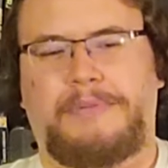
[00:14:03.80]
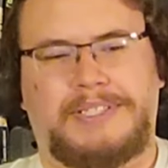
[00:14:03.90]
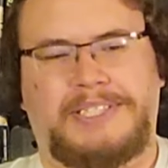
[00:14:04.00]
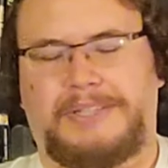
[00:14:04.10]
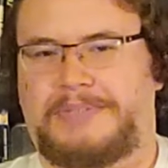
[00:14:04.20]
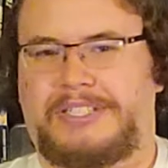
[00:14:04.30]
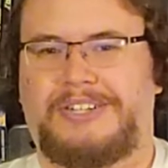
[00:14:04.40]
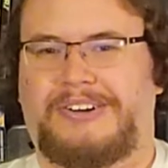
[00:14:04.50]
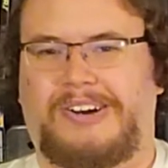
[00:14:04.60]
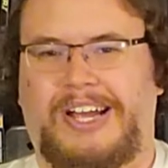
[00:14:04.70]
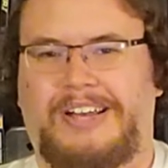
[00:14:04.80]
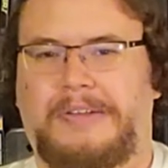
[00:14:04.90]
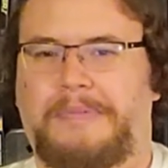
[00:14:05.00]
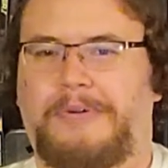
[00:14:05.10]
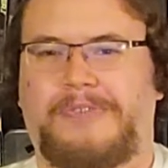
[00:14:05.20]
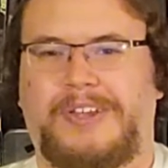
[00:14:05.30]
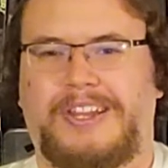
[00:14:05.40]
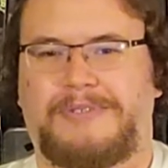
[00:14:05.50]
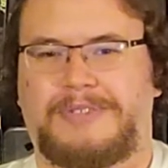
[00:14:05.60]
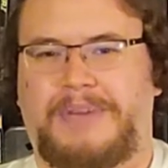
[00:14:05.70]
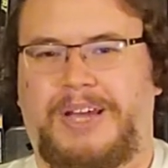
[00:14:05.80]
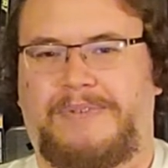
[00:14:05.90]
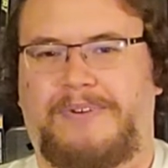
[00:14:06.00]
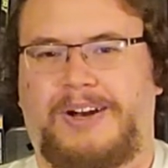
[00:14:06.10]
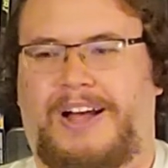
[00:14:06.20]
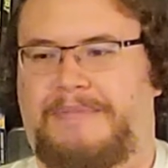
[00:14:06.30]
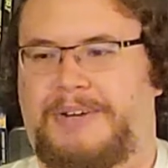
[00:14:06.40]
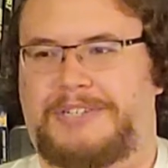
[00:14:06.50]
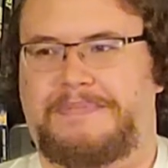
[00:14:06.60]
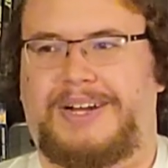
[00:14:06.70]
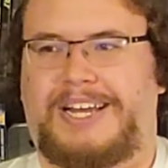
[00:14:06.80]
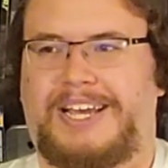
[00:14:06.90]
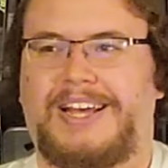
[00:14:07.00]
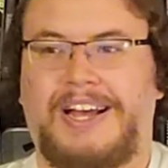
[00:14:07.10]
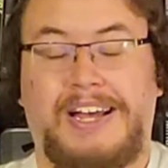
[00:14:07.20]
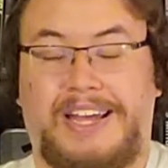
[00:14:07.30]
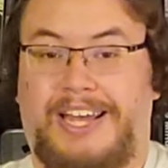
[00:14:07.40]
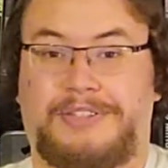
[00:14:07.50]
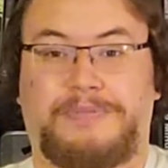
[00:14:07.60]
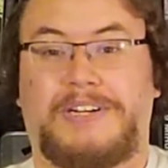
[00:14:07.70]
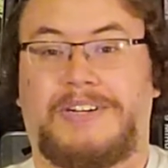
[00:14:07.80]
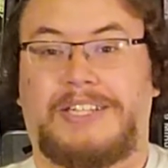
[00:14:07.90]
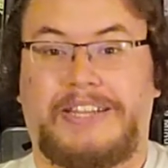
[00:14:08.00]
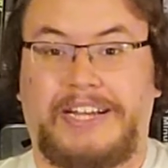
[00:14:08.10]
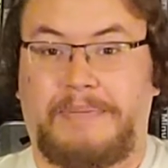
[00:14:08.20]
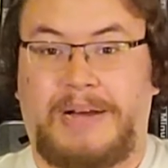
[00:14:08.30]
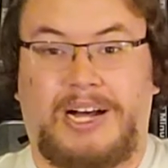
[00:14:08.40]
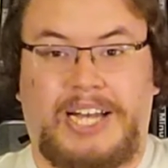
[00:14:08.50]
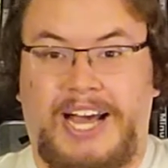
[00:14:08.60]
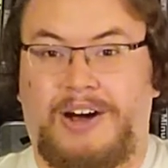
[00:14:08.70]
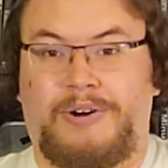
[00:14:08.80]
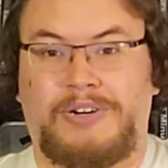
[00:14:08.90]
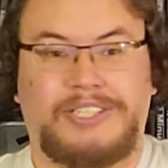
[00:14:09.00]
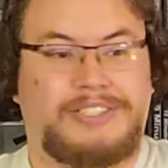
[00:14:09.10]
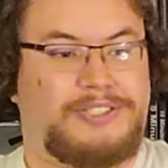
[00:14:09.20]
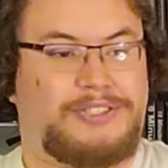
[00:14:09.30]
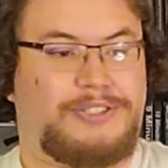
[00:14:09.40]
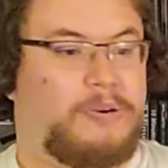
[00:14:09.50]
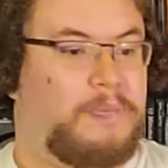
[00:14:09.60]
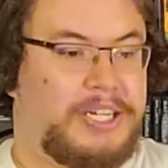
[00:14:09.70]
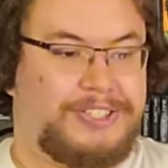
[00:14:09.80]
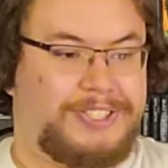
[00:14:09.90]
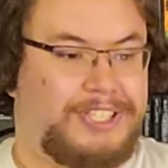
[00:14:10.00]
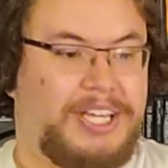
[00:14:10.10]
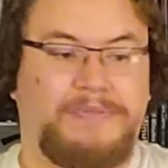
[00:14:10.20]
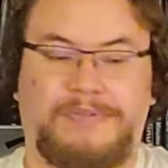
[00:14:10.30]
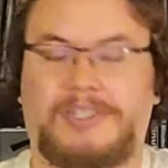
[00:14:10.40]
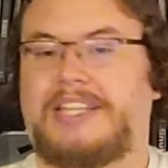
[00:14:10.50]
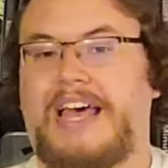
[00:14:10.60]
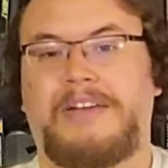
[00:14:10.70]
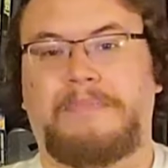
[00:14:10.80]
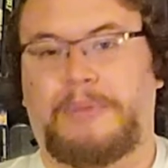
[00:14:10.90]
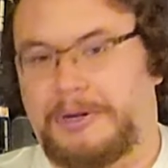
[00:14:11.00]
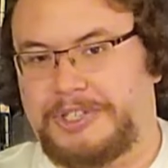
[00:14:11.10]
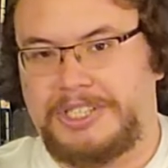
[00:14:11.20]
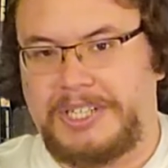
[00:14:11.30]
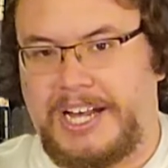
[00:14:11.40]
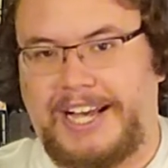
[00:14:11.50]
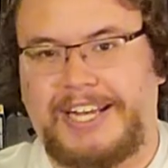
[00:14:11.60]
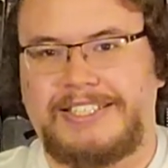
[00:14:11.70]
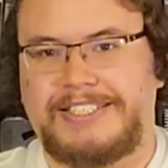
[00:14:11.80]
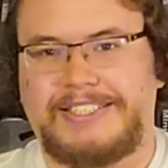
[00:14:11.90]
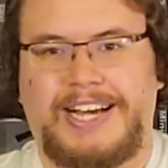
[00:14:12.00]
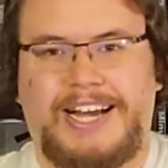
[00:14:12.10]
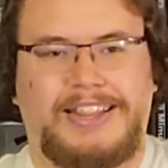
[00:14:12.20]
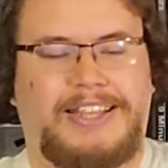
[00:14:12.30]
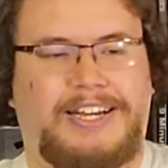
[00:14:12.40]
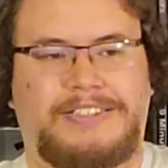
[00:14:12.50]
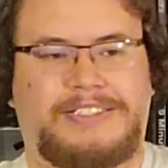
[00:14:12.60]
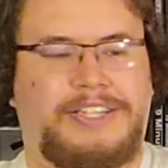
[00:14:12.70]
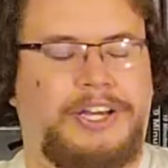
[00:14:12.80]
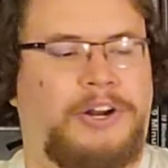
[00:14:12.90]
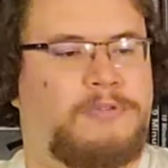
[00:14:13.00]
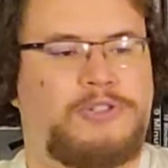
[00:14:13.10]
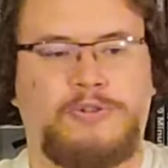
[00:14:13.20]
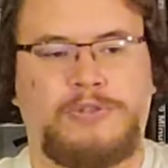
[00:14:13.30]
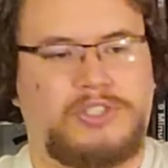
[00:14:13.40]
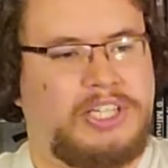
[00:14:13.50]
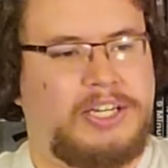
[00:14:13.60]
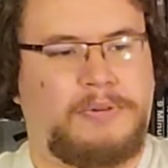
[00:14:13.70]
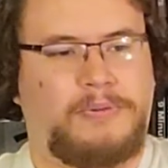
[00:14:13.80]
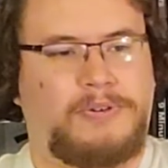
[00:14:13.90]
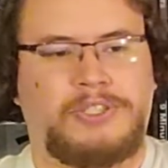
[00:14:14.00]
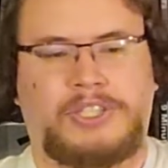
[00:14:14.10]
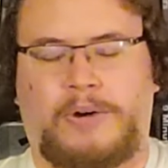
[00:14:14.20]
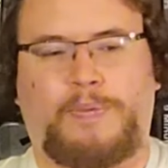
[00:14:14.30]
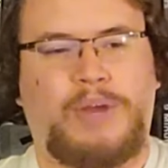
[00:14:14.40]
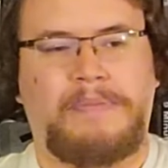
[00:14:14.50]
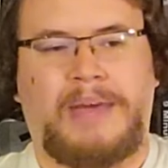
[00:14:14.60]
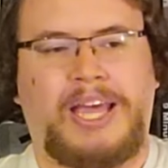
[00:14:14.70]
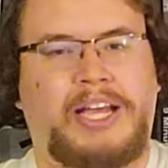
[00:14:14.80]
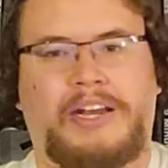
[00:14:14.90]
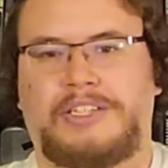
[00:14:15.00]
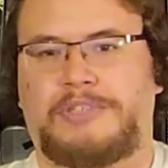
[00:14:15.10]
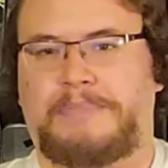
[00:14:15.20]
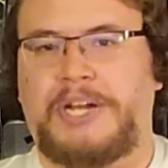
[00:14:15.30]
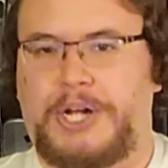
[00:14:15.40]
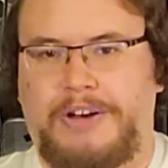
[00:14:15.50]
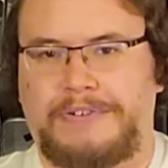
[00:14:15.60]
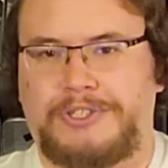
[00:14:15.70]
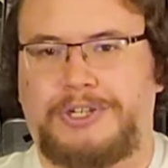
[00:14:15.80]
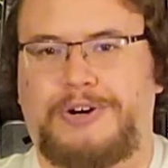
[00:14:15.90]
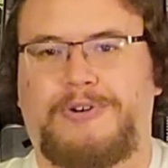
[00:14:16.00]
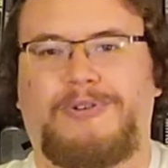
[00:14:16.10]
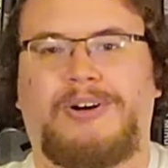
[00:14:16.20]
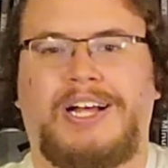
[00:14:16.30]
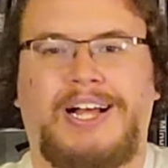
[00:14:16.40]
was an obscure indie movie that was made for not much money. It's weird to think about now because there's so much Evil Dead merchandise there's, you know, two sequels, a remake, and a spin off show,